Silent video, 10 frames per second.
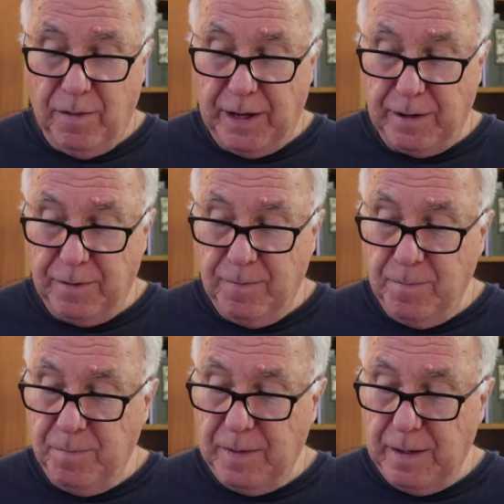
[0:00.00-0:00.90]

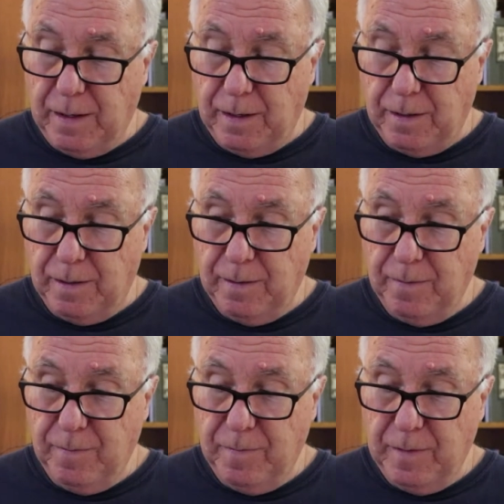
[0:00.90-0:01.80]
then
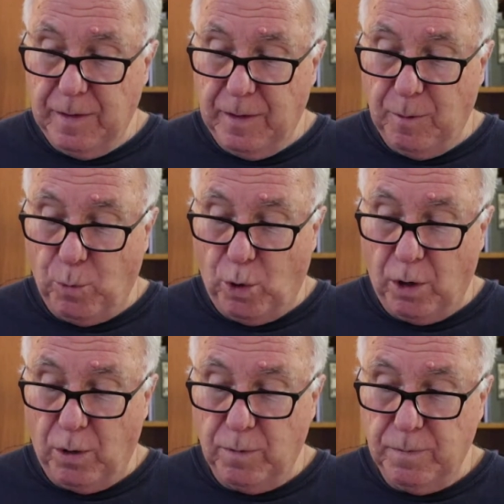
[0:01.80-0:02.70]
the
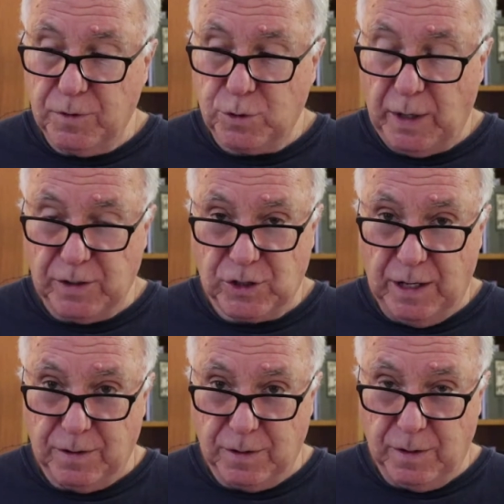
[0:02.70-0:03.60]
more
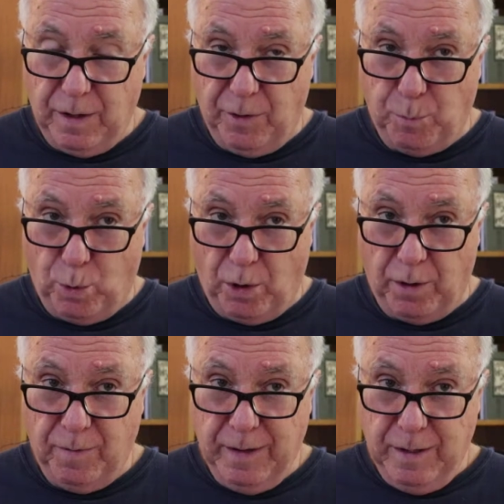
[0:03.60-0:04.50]
transcendent and the
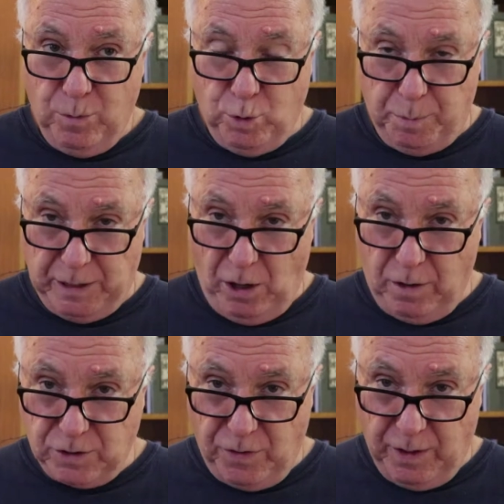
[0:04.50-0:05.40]
more will
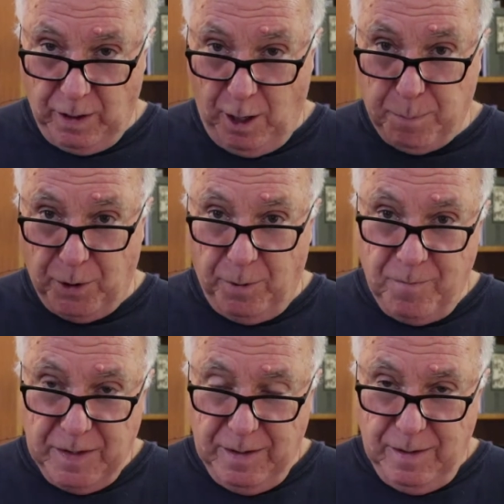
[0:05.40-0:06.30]
belong to the
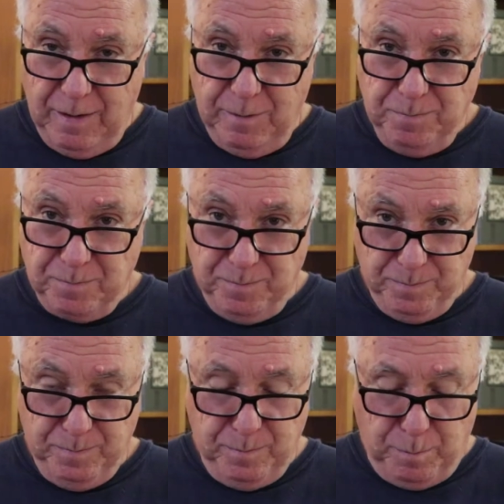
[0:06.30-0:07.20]
upper
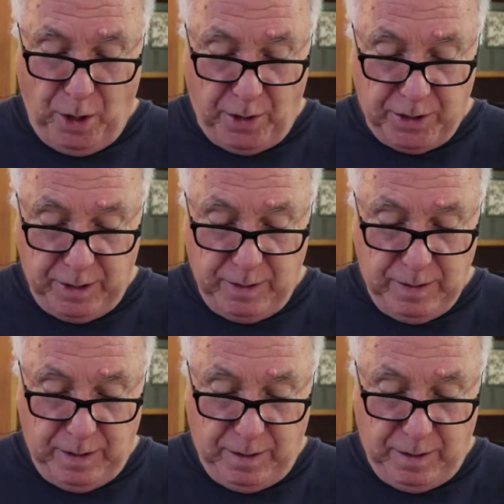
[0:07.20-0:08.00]
party,